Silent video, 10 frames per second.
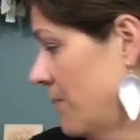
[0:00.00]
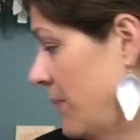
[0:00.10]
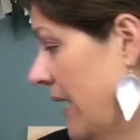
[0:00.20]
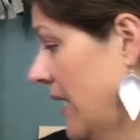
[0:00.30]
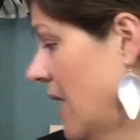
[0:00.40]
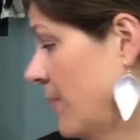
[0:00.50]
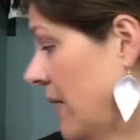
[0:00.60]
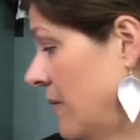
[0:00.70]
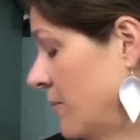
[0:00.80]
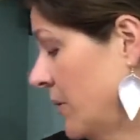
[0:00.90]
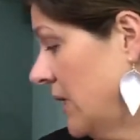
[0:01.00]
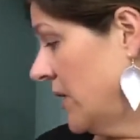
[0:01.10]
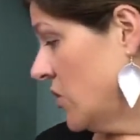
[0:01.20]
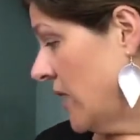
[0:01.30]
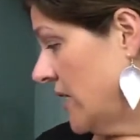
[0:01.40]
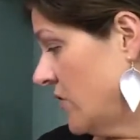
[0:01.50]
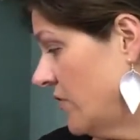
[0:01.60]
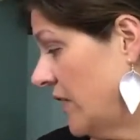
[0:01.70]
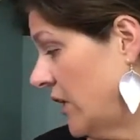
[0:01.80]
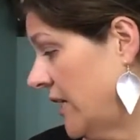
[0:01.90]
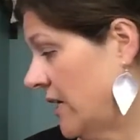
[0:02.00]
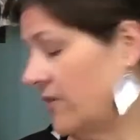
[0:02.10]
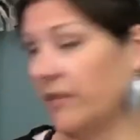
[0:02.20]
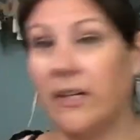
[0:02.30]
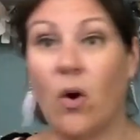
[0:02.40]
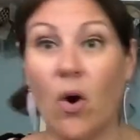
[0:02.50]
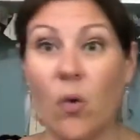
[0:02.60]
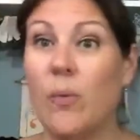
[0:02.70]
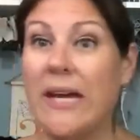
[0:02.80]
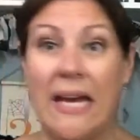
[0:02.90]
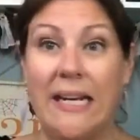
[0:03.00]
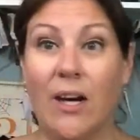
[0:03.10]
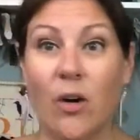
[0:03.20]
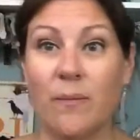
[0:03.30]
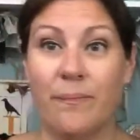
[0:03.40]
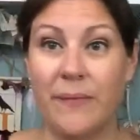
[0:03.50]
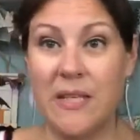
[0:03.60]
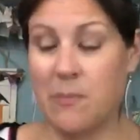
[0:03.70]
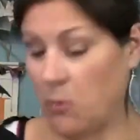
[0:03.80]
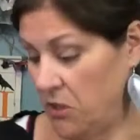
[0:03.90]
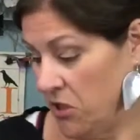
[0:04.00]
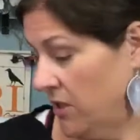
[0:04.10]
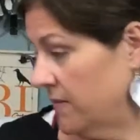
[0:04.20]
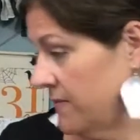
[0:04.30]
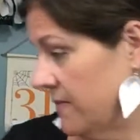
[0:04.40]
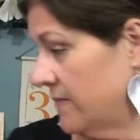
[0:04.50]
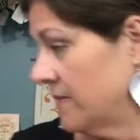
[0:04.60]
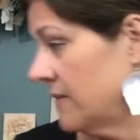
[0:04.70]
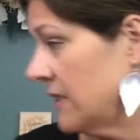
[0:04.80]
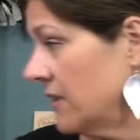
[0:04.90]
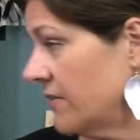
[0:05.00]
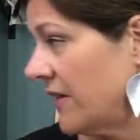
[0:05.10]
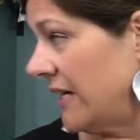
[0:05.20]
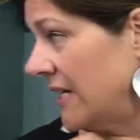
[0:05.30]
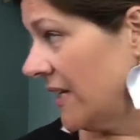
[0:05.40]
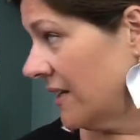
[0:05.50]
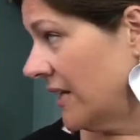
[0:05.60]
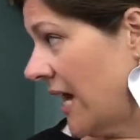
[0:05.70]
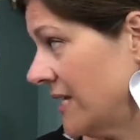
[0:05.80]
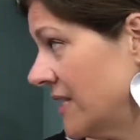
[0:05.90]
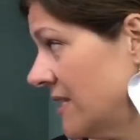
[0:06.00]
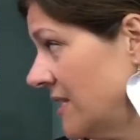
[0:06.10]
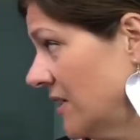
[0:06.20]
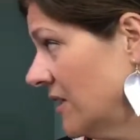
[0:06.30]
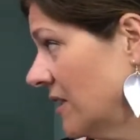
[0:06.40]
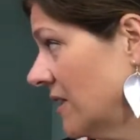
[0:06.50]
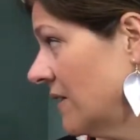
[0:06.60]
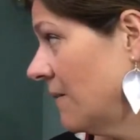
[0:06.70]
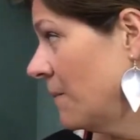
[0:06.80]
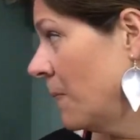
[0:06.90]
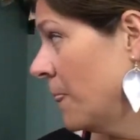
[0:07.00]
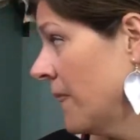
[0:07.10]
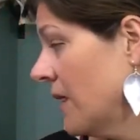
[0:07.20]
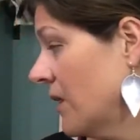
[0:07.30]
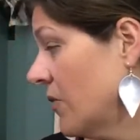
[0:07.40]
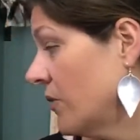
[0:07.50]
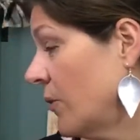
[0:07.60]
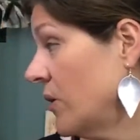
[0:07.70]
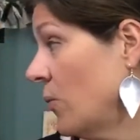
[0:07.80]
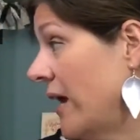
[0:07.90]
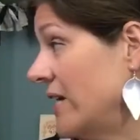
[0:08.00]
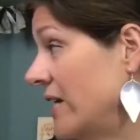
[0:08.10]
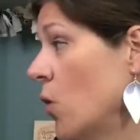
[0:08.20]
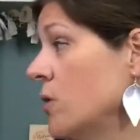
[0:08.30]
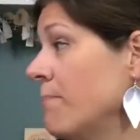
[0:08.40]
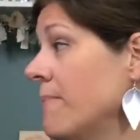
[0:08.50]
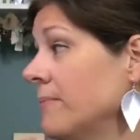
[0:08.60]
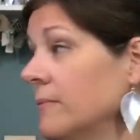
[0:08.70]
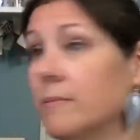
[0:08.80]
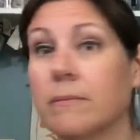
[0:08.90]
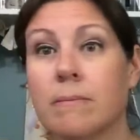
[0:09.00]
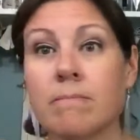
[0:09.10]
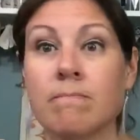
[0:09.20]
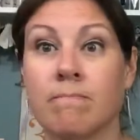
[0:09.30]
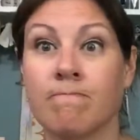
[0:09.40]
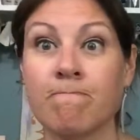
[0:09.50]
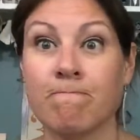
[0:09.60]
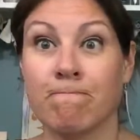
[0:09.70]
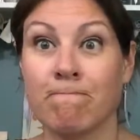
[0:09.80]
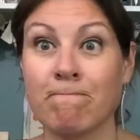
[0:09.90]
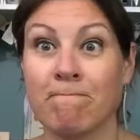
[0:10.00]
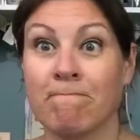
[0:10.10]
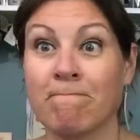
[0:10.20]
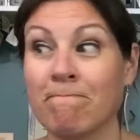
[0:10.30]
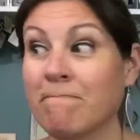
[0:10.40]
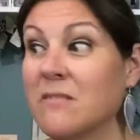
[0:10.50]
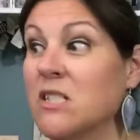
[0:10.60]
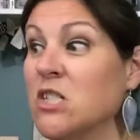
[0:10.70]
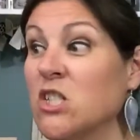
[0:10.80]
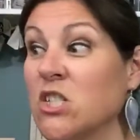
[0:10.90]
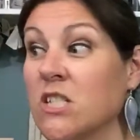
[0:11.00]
Pick it up and put it in the trash very carefully. Oh, we gotta go. These boys are finding glass still. Throw it away. Don't. Come on.